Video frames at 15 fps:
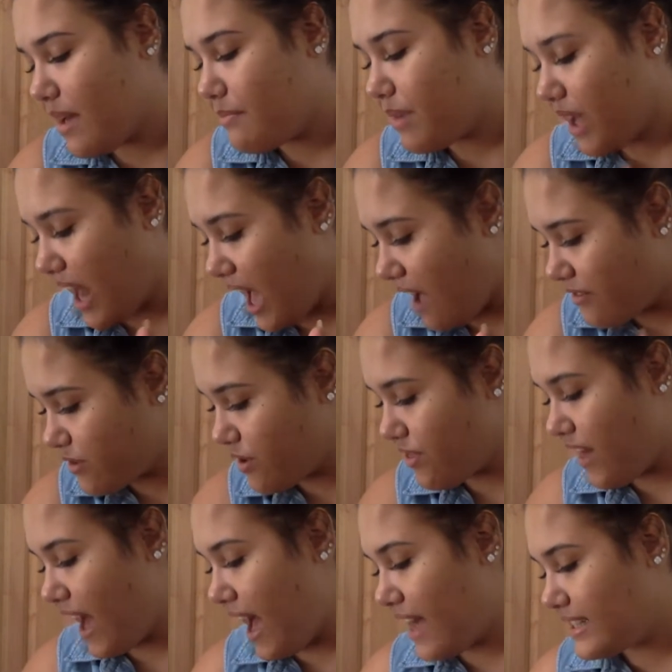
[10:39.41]
But after
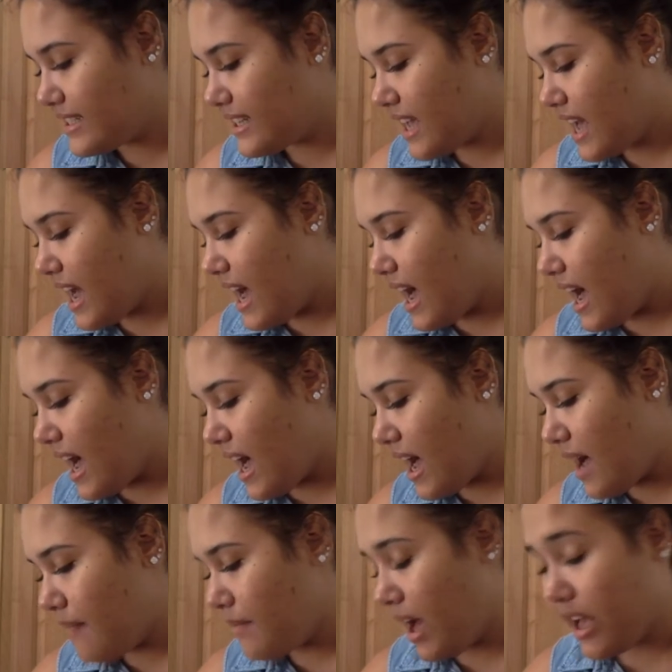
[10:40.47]
that,
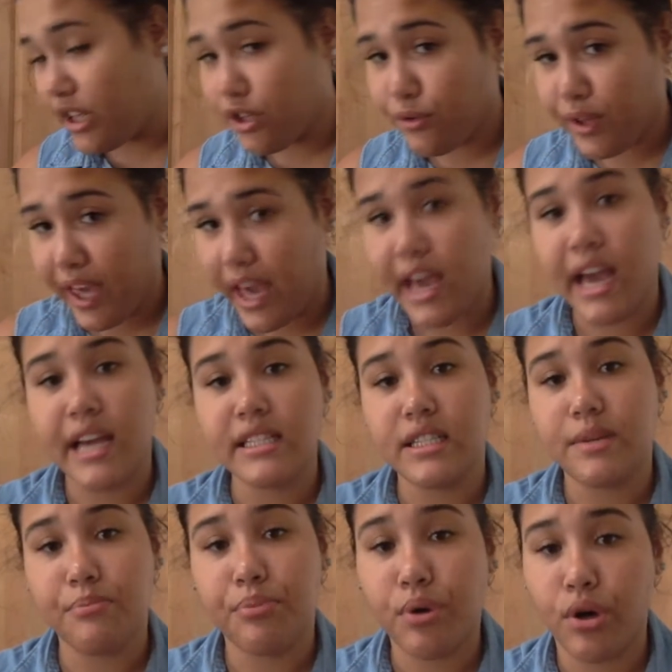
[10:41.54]
you can't
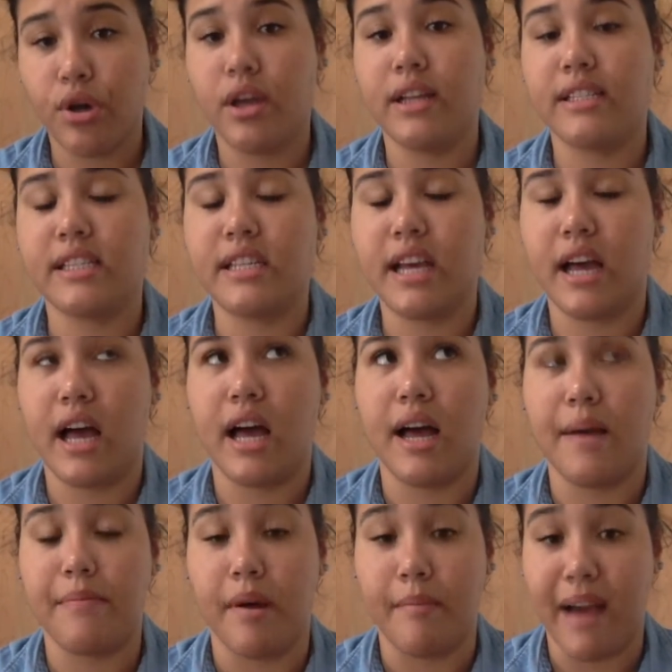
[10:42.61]
put
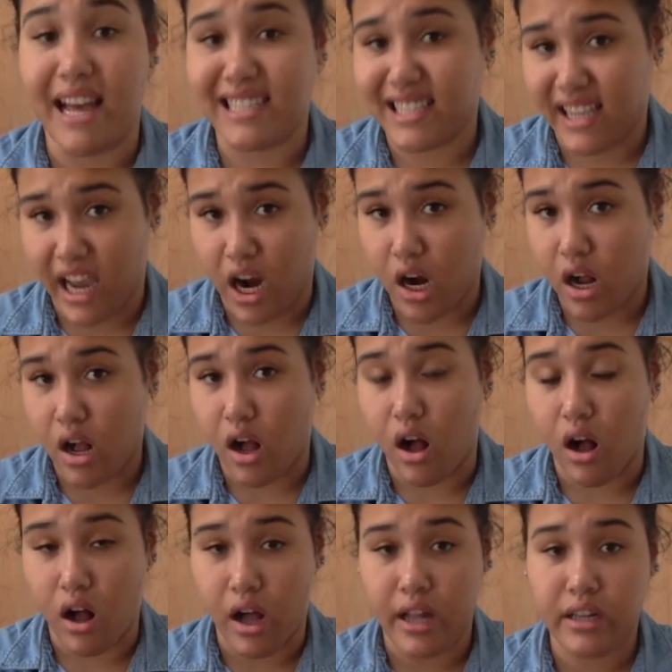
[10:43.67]
mascara
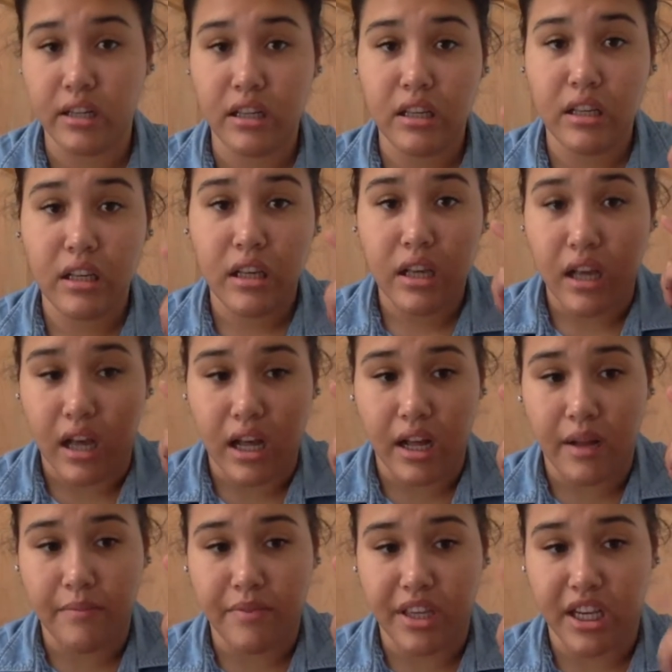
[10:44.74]
on
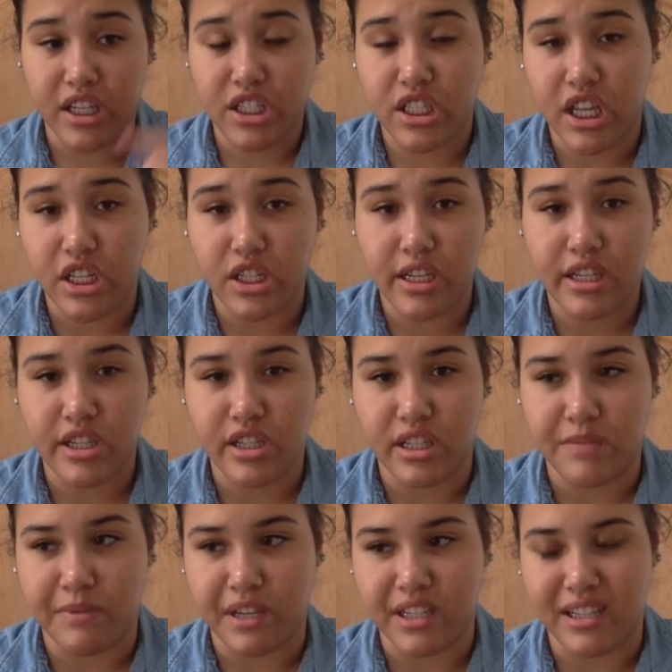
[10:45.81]
the extensions
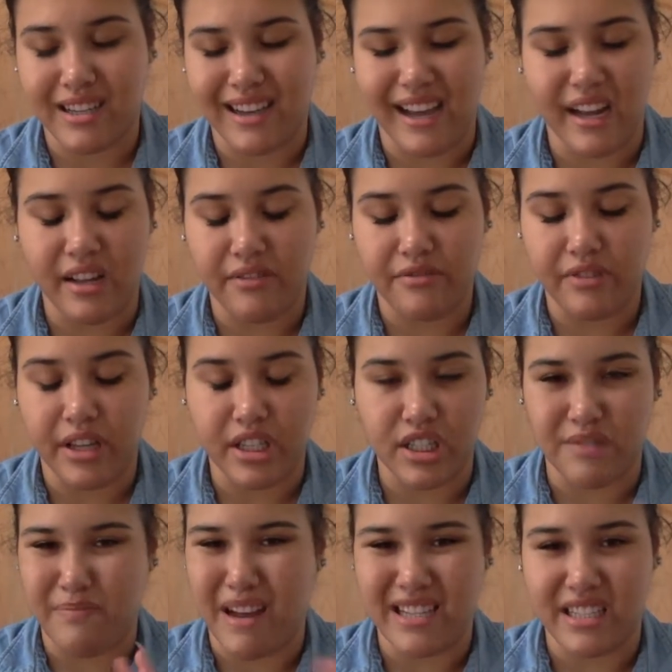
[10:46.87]
just because it
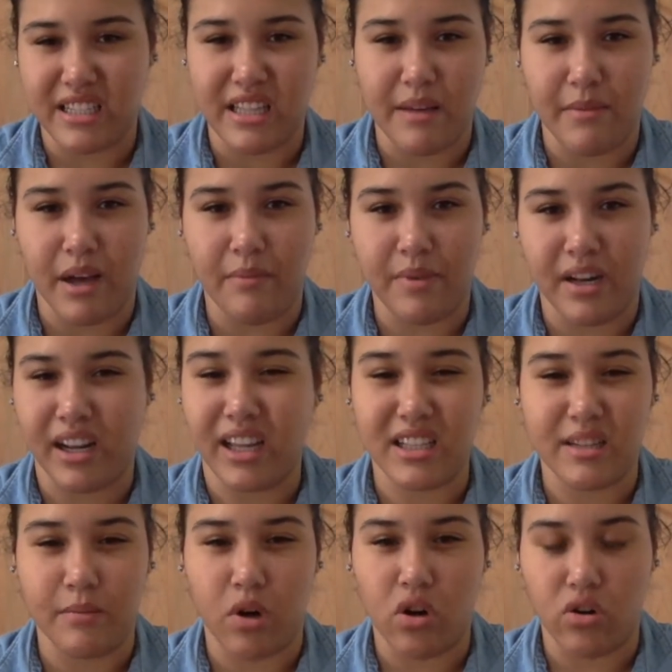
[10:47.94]
just messes them up and it gets
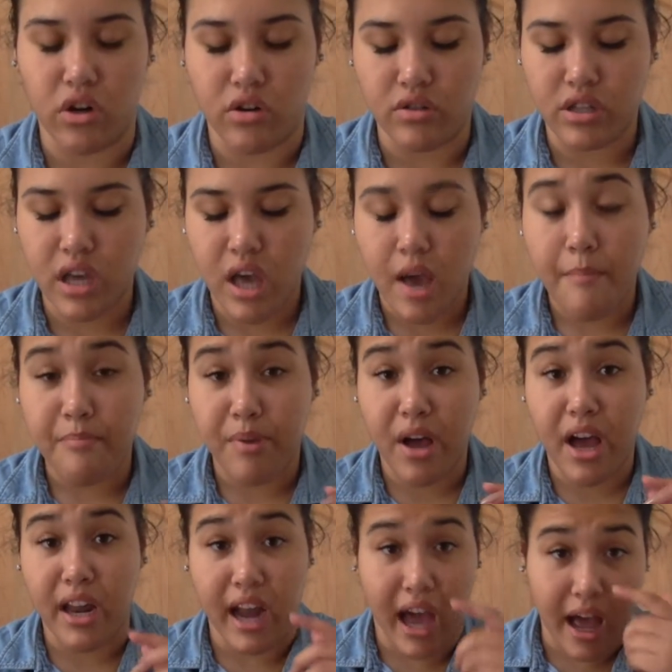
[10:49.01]
them all gross.
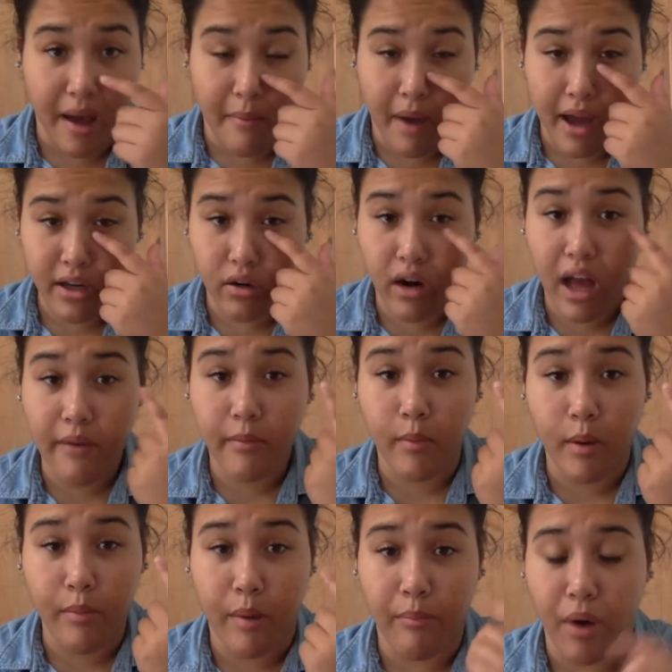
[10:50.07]
But I don't have them
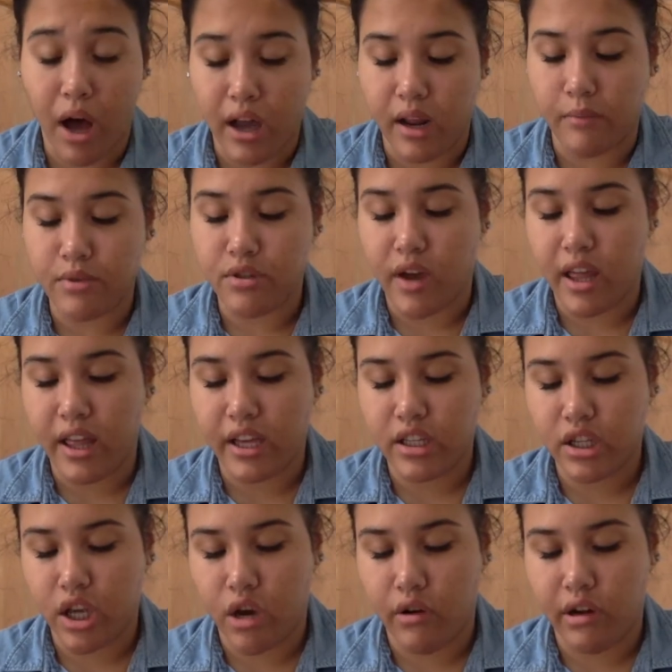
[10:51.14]
on my bottom, so I like to
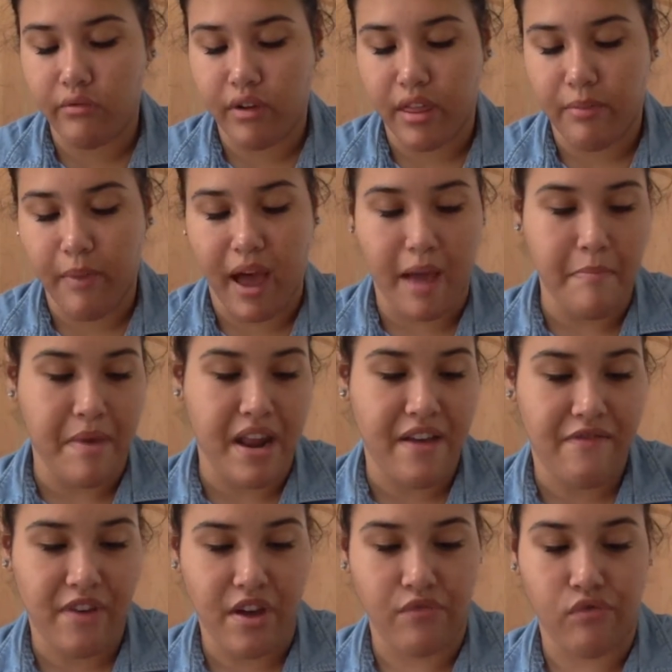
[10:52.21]
go in with my
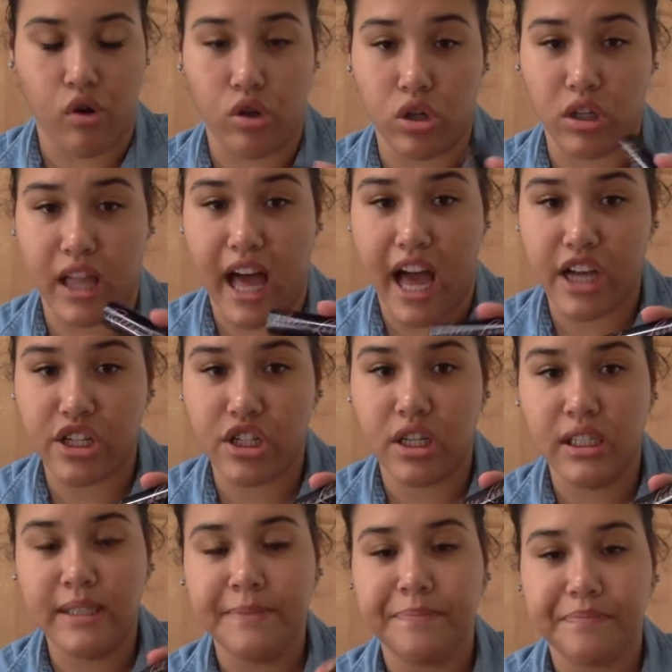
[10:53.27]
Benefit Roller
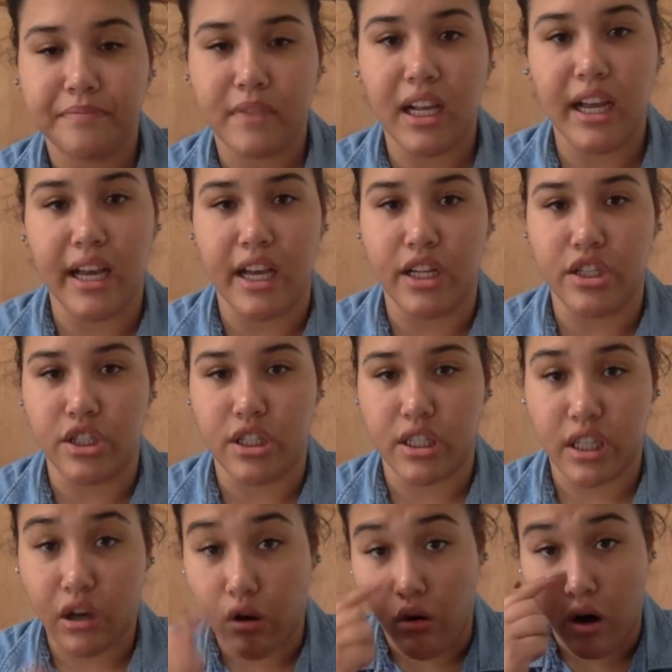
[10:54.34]
Lash and
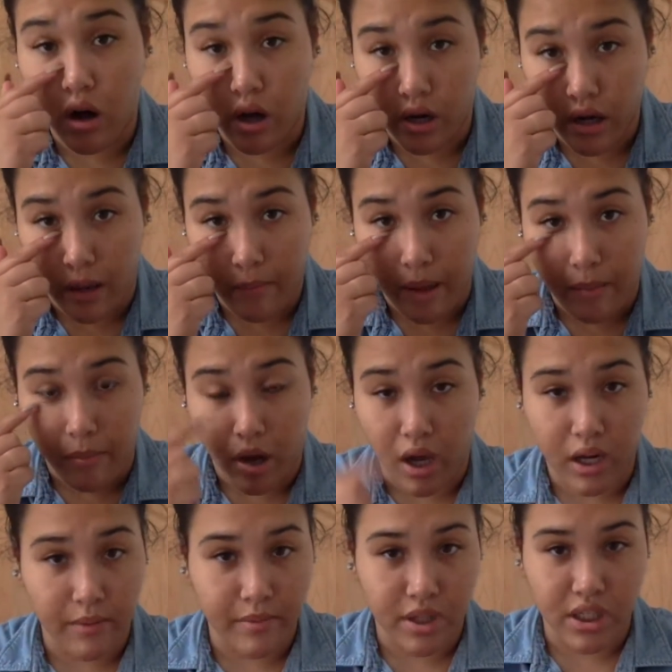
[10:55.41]
just go on my
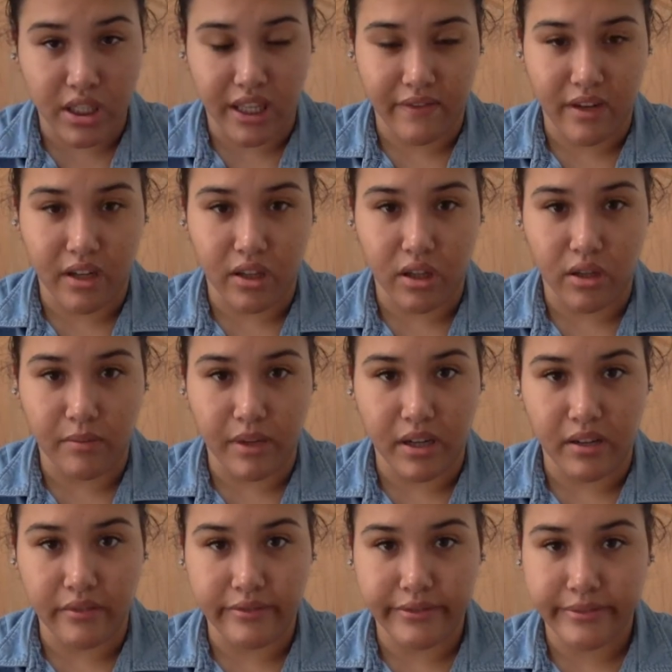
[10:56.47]
bottom and just give it a little bit
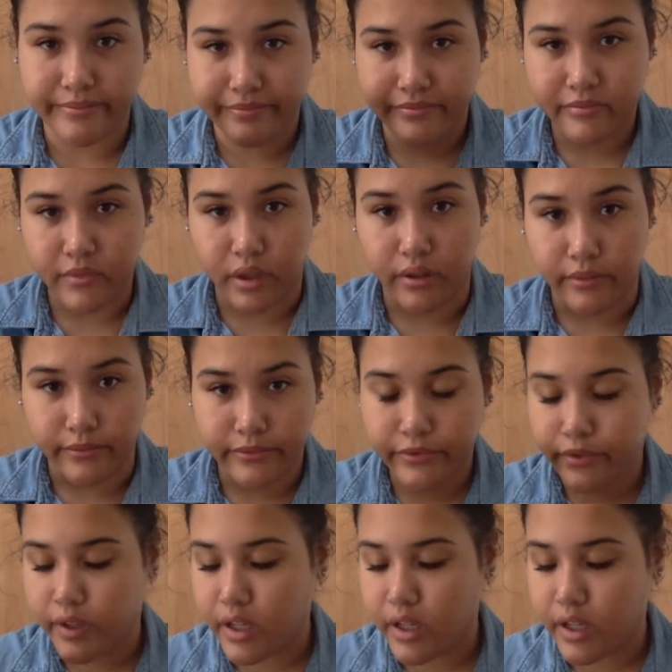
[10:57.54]
of oomph.